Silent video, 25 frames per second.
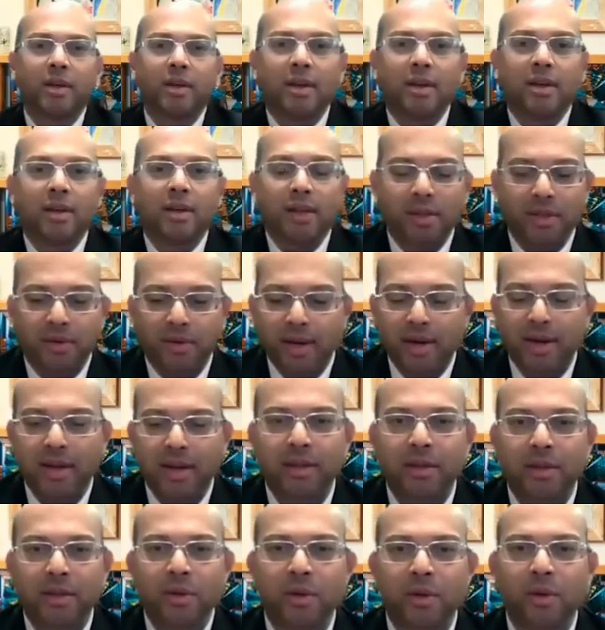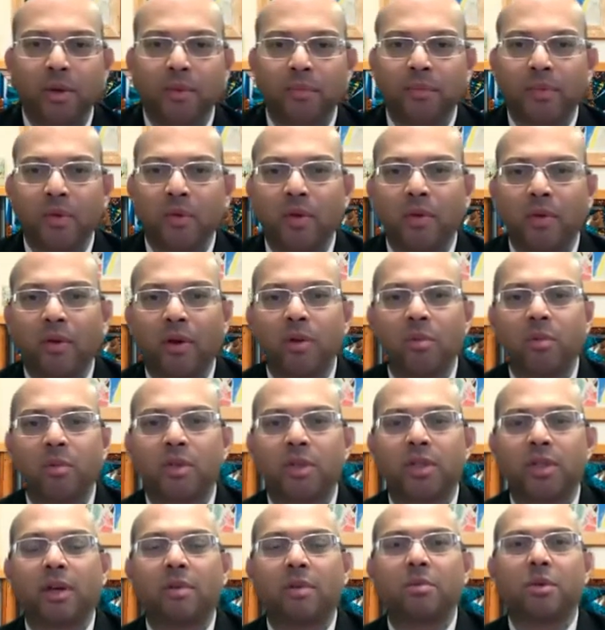That's great. And, we've almost
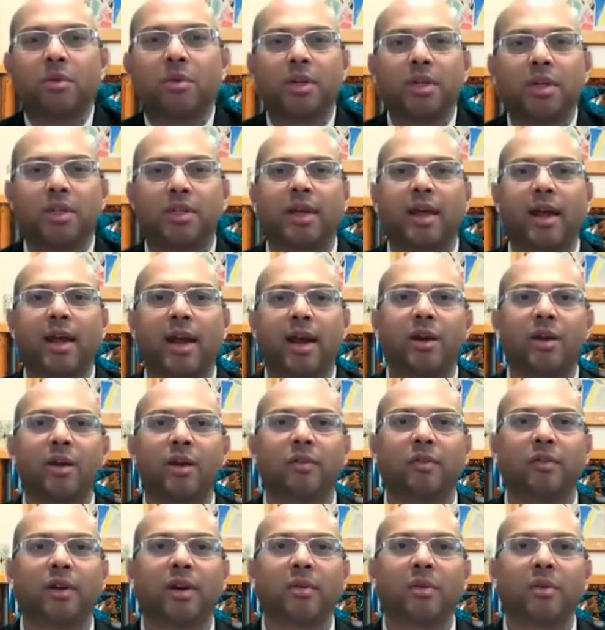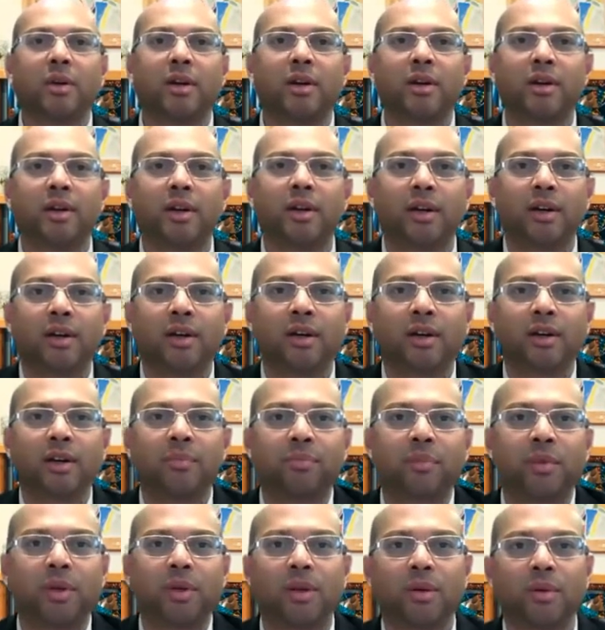come towards the end of our,
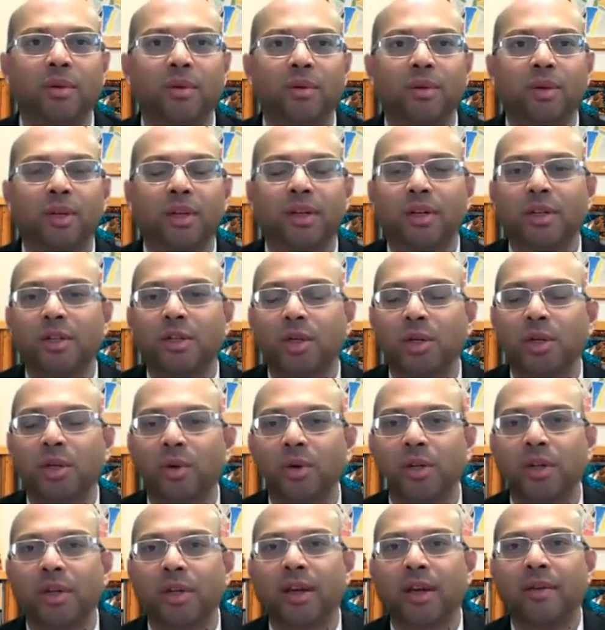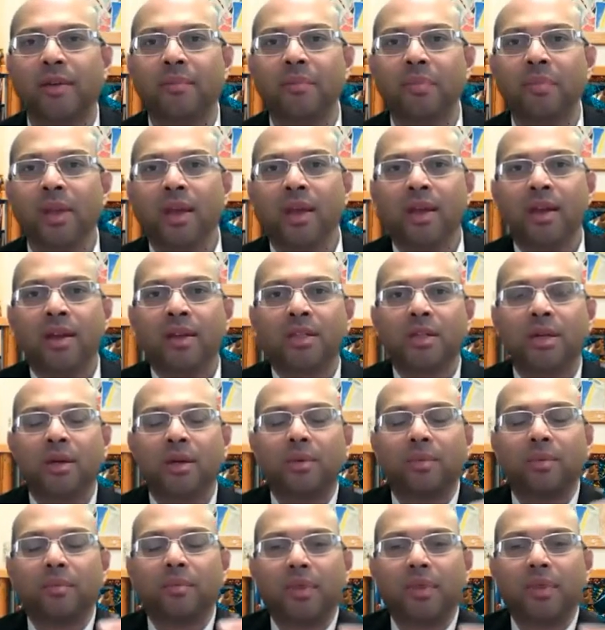little show today.
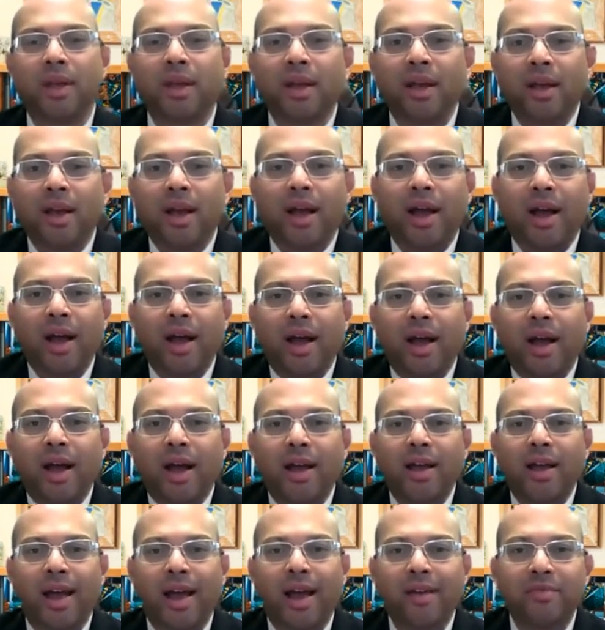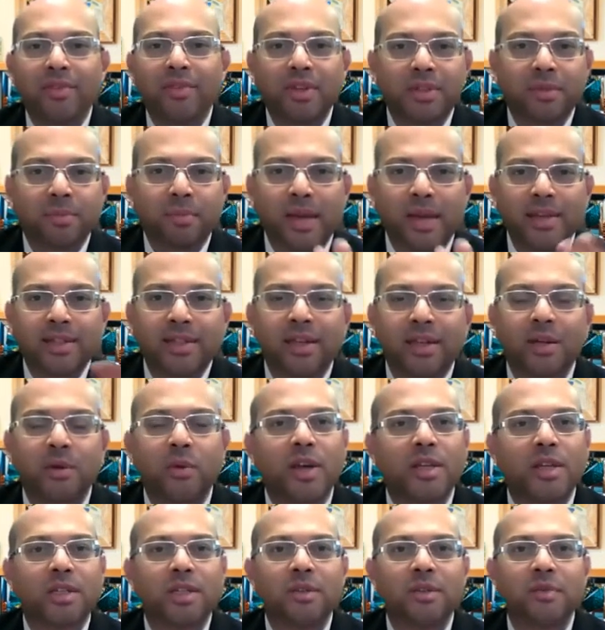So I have this basic
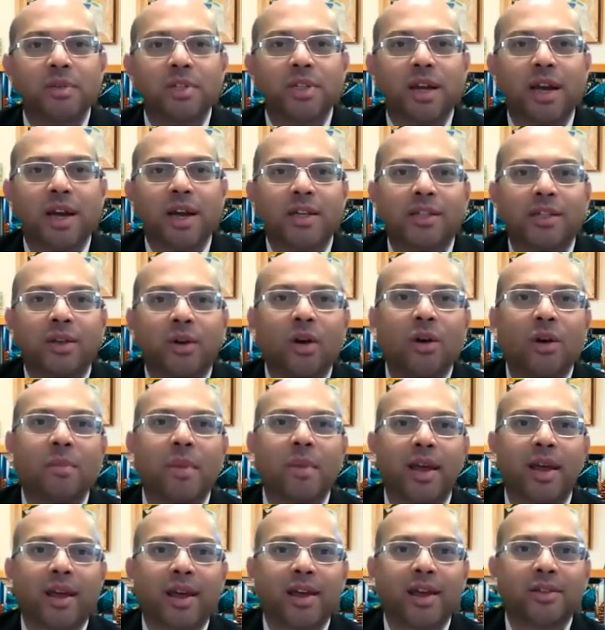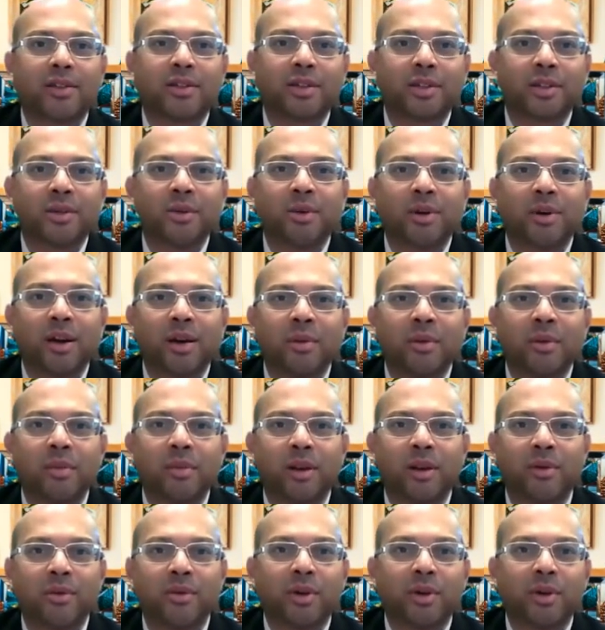question which I ask all my guests who come and who